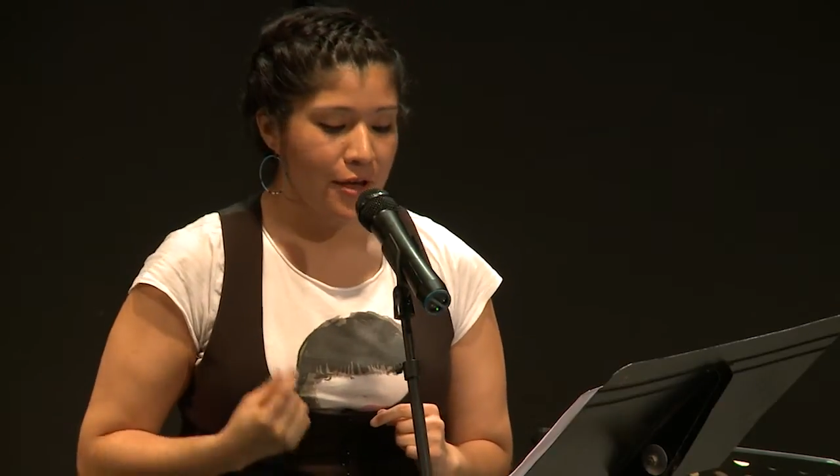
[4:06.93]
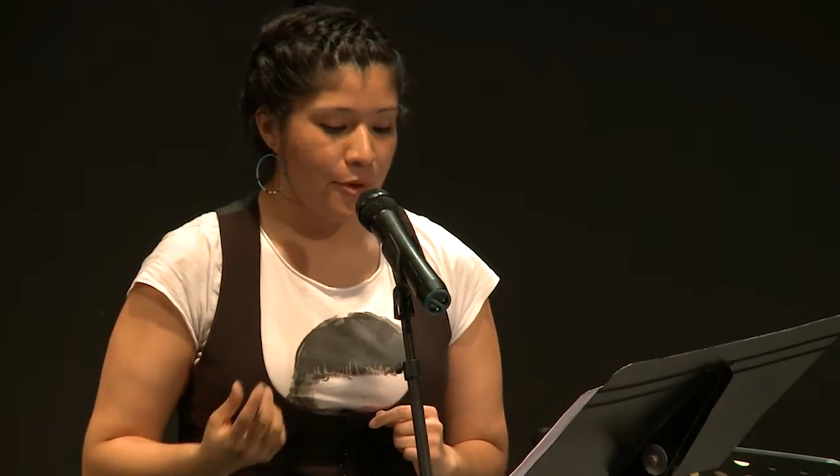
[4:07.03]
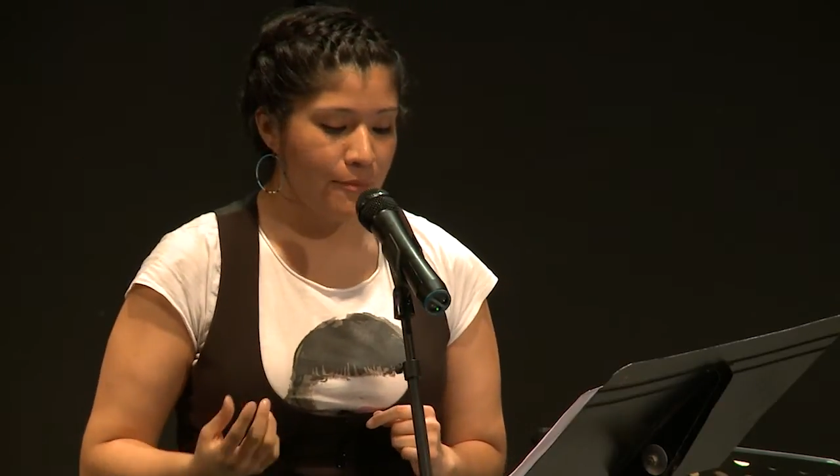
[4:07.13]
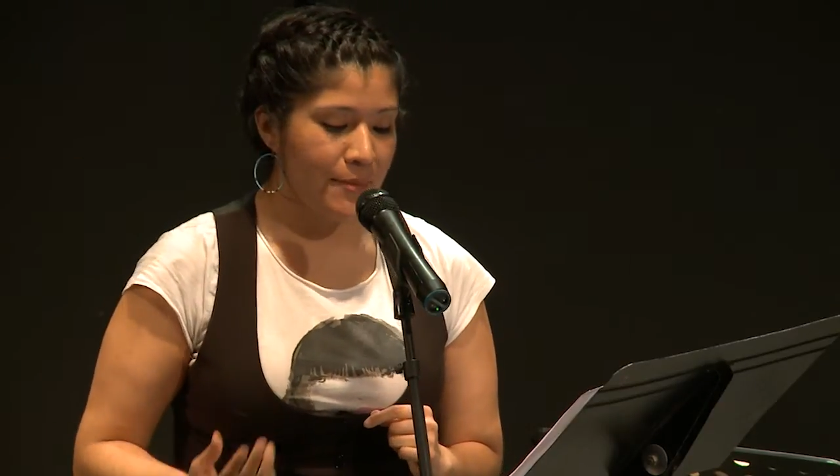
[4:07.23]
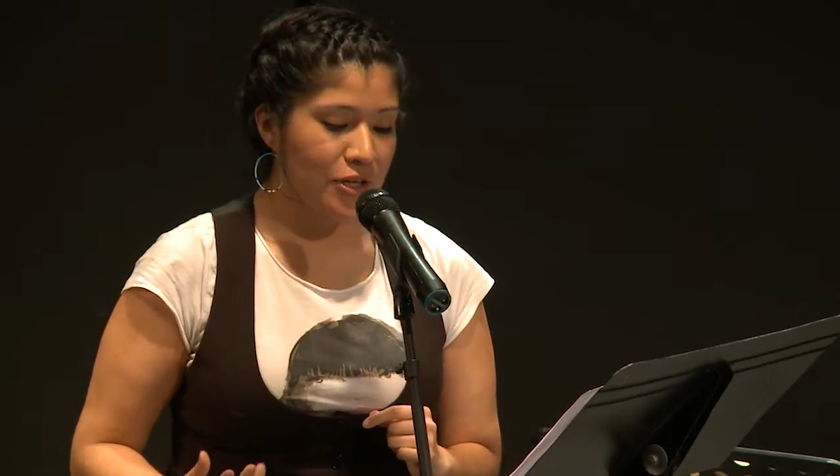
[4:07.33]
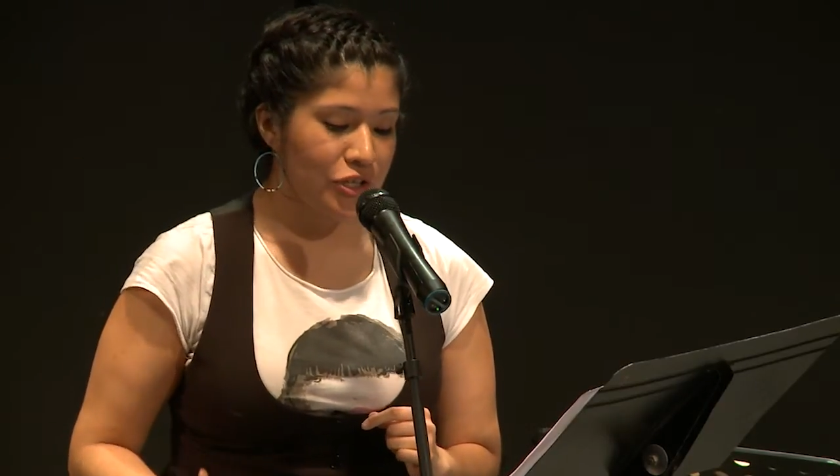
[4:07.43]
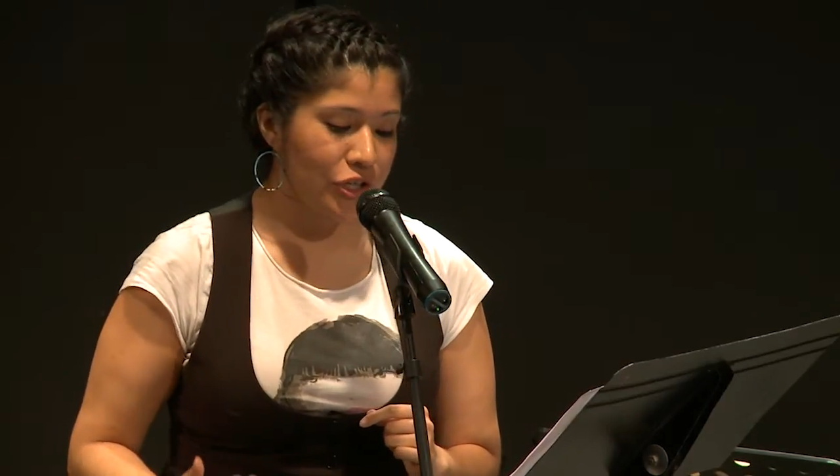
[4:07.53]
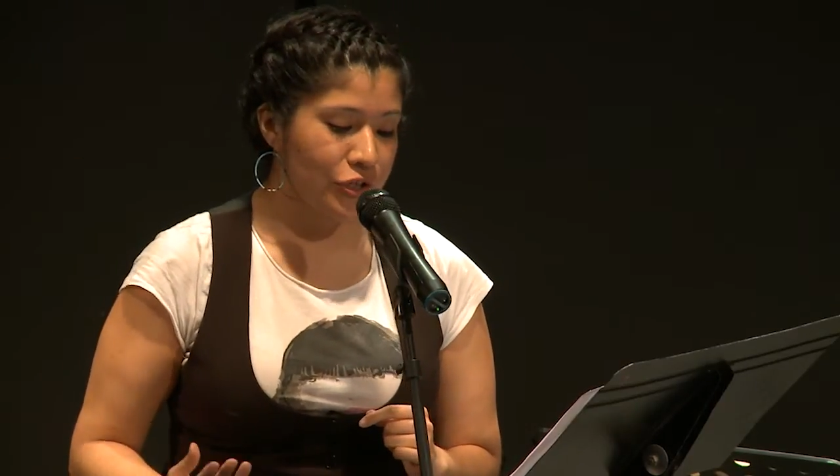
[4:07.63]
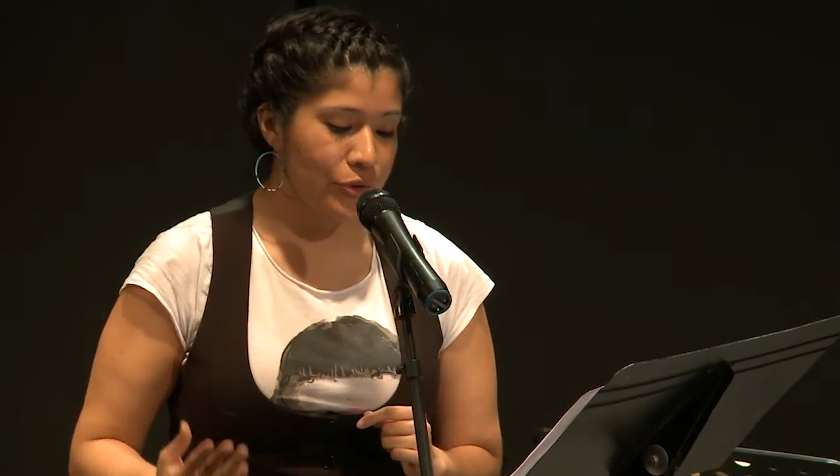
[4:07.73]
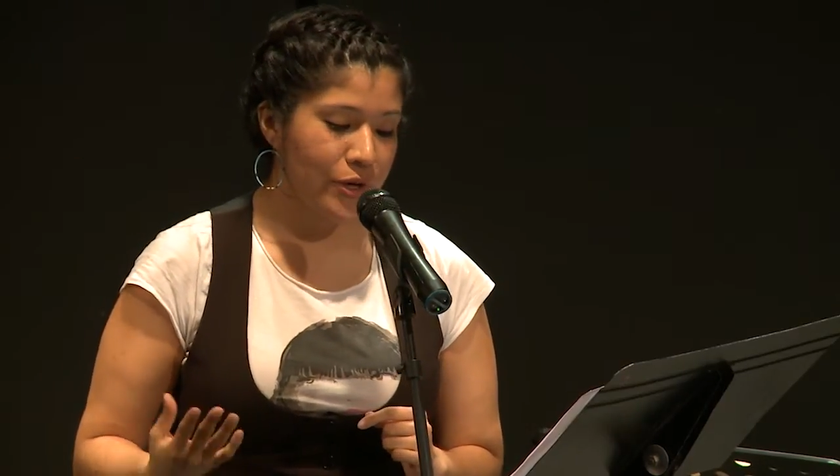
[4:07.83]
but maybe
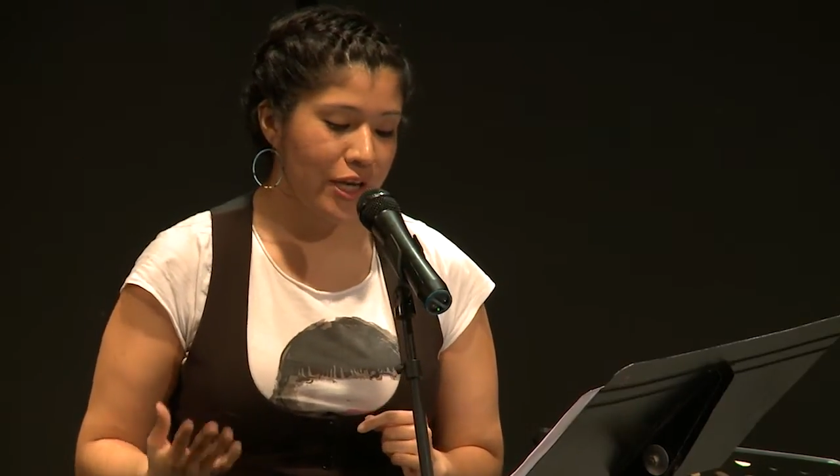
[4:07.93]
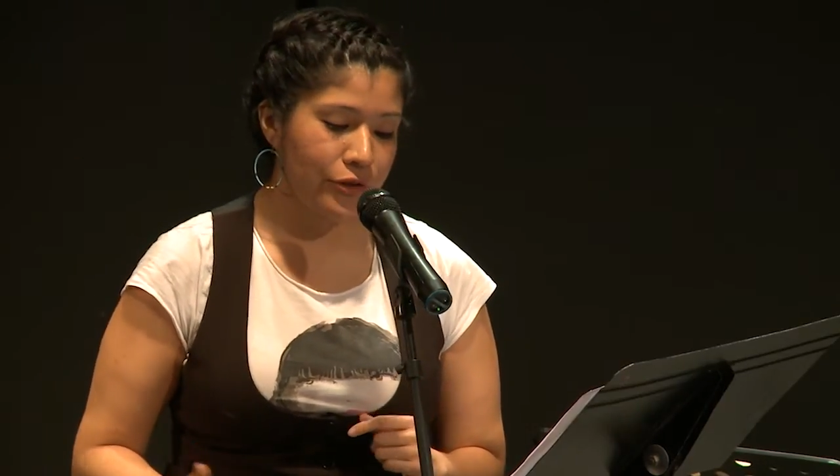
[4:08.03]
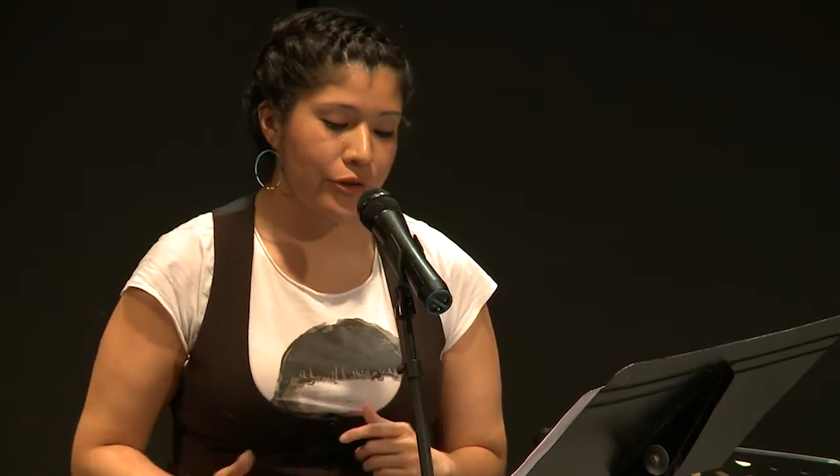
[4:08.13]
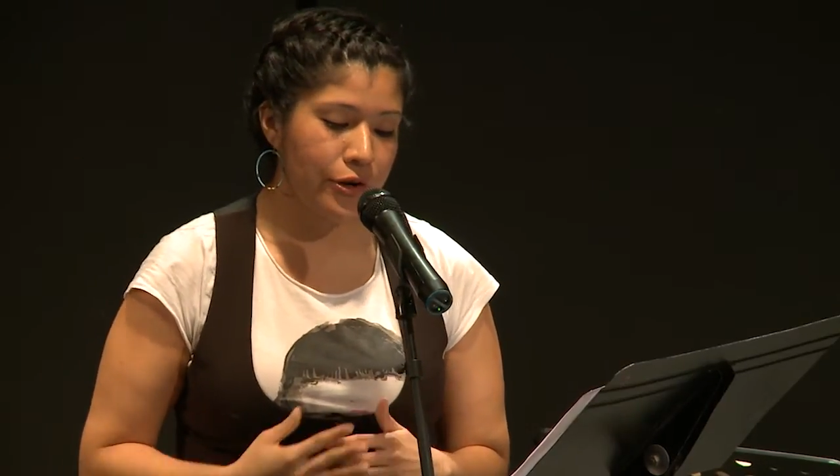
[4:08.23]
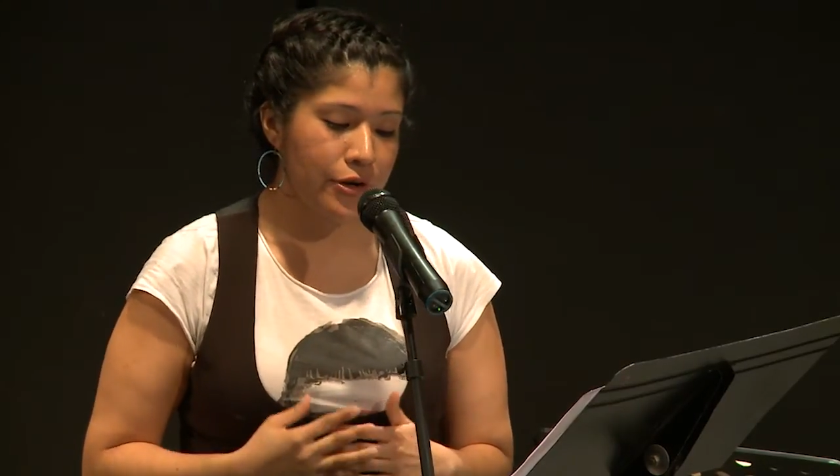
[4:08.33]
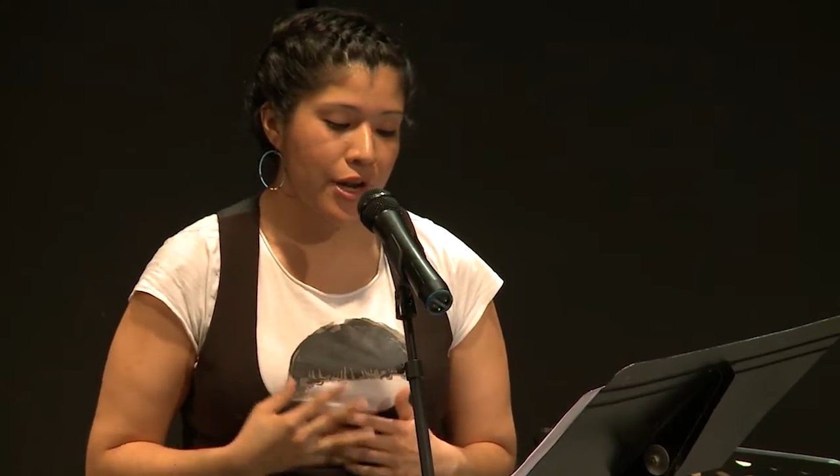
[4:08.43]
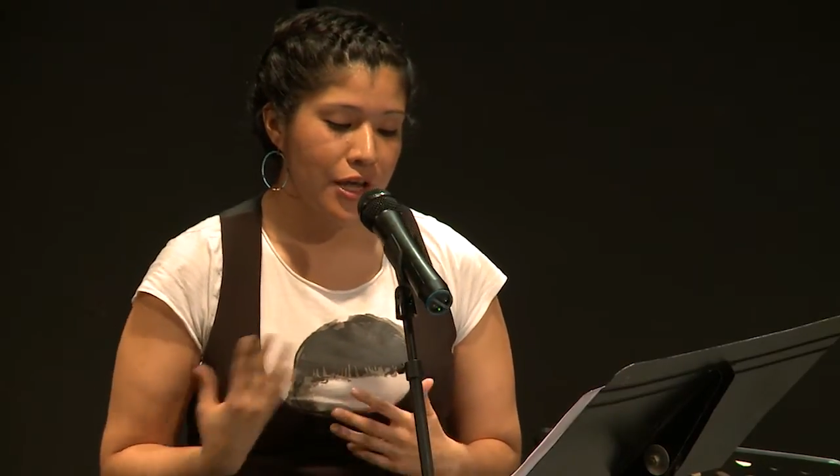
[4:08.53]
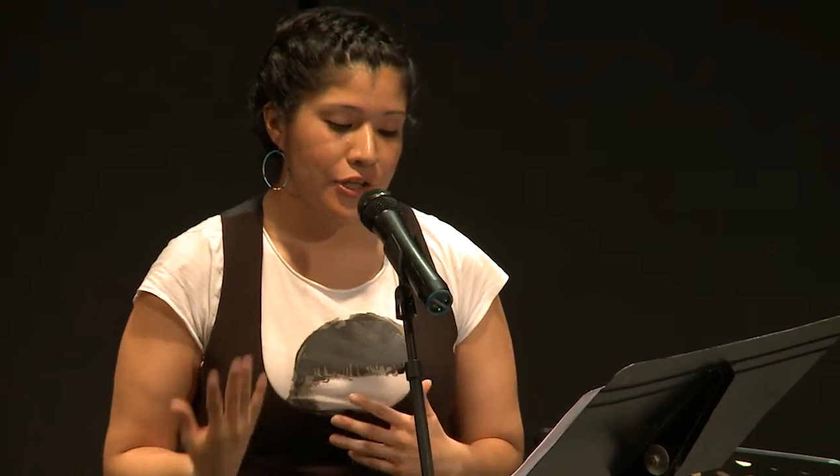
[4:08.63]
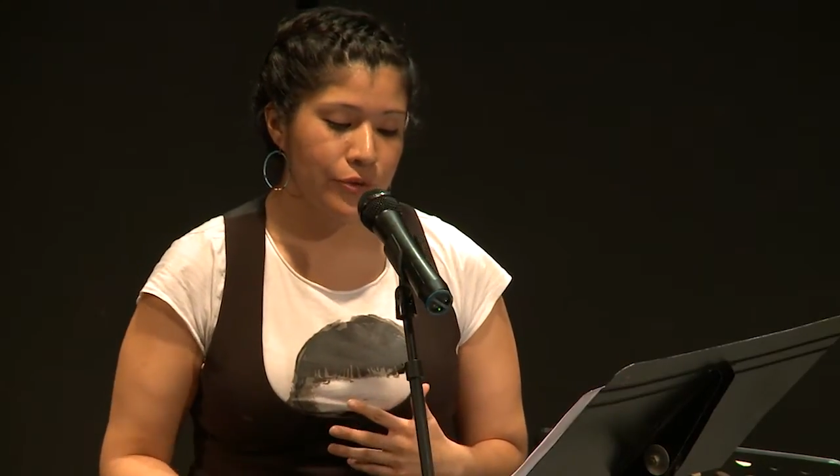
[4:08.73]
she too can learn